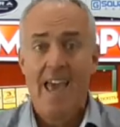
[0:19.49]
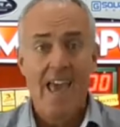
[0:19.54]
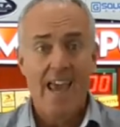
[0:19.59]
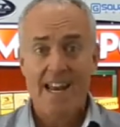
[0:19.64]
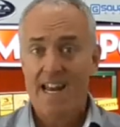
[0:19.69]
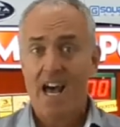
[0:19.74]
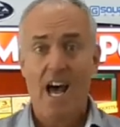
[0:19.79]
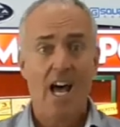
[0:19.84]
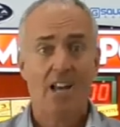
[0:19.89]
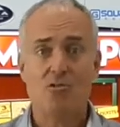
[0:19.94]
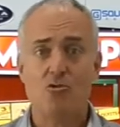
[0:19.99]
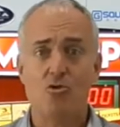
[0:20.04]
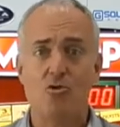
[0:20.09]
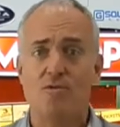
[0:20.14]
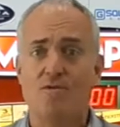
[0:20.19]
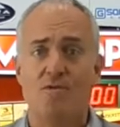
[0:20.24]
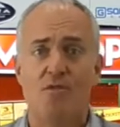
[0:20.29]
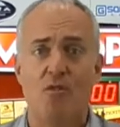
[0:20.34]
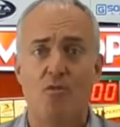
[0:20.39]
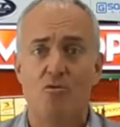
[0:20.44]
in
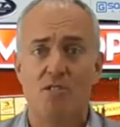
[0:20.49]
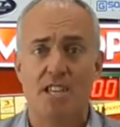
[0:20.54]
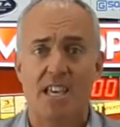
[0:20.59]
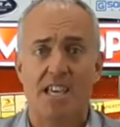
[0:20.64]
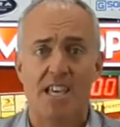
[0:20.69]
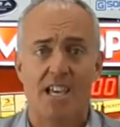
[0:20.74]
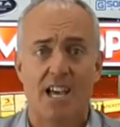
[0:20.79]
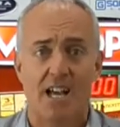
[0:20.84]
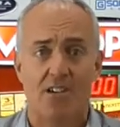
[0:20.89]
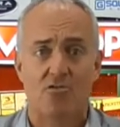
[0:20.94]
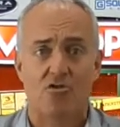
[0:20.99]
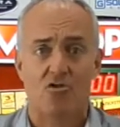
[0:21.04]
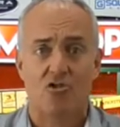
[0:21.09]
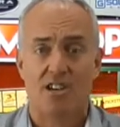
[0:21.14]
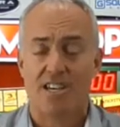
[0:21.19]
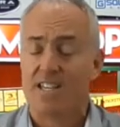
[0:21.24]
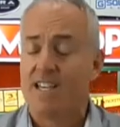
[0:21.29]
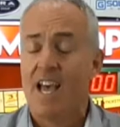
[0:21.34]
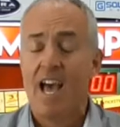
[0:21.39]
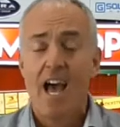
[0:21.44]
114
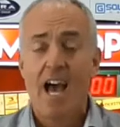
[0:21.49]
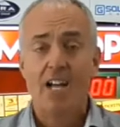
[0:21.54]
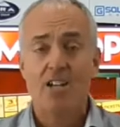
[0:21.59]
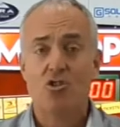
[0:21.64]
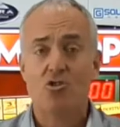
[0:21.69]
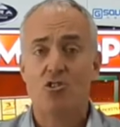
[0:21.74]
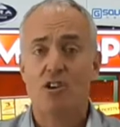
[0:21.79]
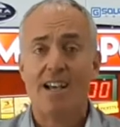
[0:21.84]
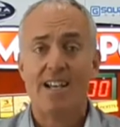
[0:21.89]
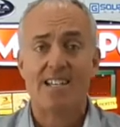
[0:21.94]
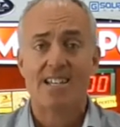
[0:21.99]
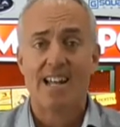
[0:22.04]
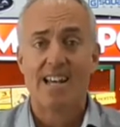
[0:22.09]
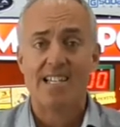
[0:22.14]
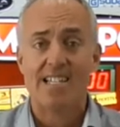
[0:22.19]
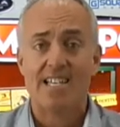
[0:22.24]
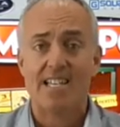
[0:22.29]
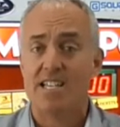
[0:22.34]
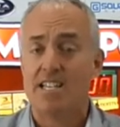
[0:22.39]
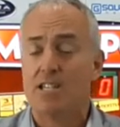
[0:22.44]
countries and
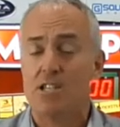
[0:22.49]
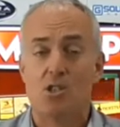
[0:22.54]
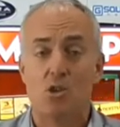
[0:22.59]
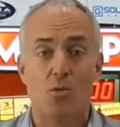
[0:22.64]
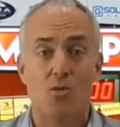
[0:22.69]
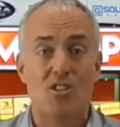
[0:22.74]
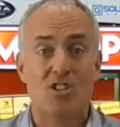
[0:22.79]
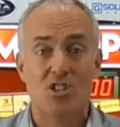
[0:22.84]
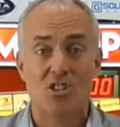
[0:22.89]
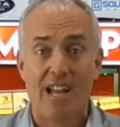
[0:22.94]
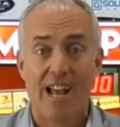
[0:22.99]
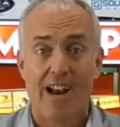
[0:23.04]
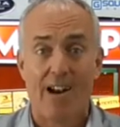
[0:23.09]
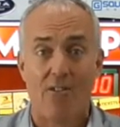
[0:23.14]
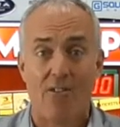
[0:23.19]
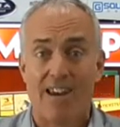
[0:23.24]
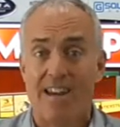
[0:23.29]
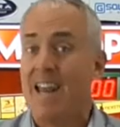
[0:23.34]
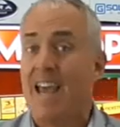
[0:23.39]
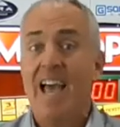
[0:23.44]
translated into a
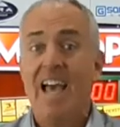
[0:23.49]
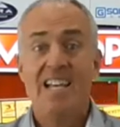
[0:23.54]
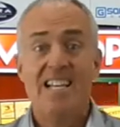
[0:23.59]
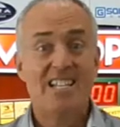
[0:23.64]
staggering